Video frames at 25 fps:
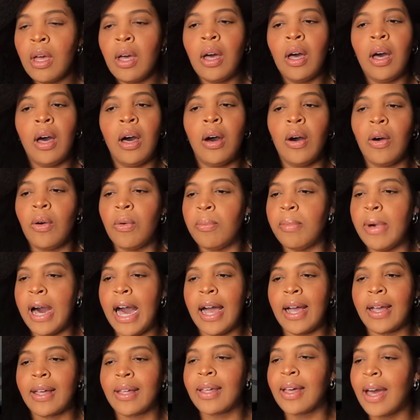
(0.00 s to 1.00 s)
Oh
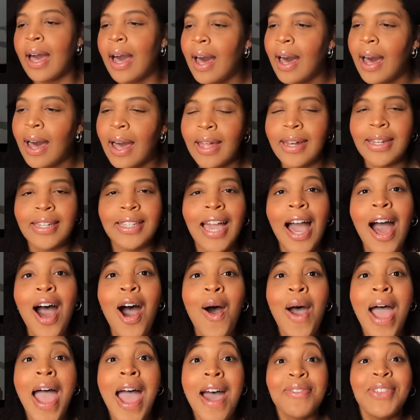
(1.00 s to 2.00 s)
my God,
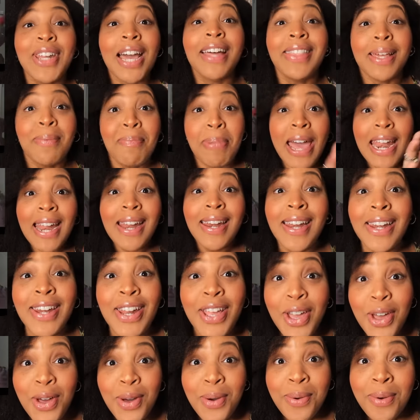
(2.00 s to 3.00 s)
y'all have nothing better to
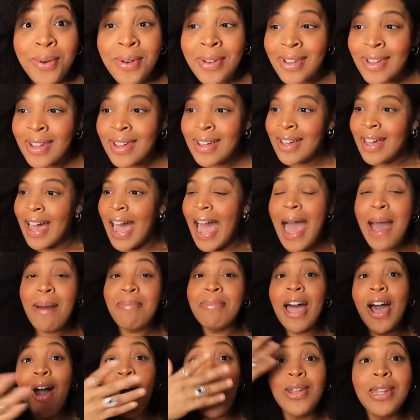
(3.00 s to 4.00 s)
do? I'm
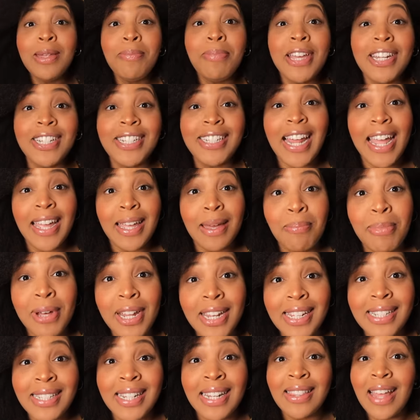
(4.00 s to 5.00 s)
the only bitch taking
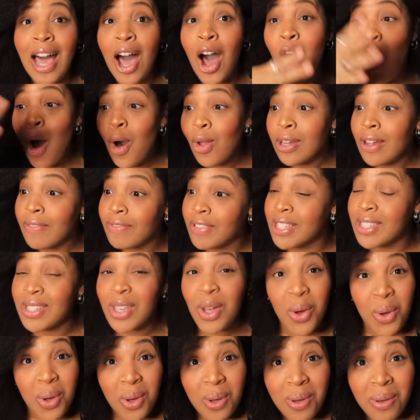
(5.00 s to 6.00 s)
bullets in the whole of the
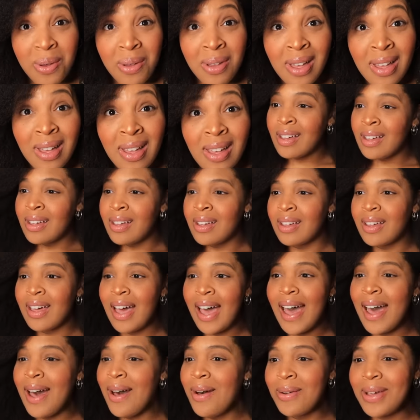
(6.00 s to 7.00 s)
school?
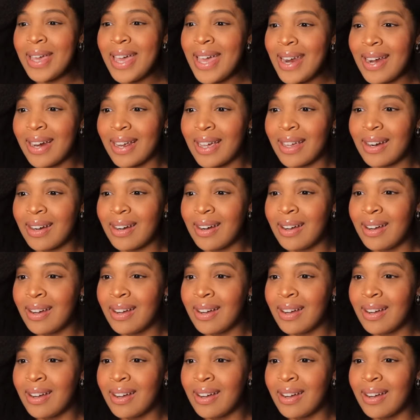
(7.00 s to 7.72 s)
I don't get it.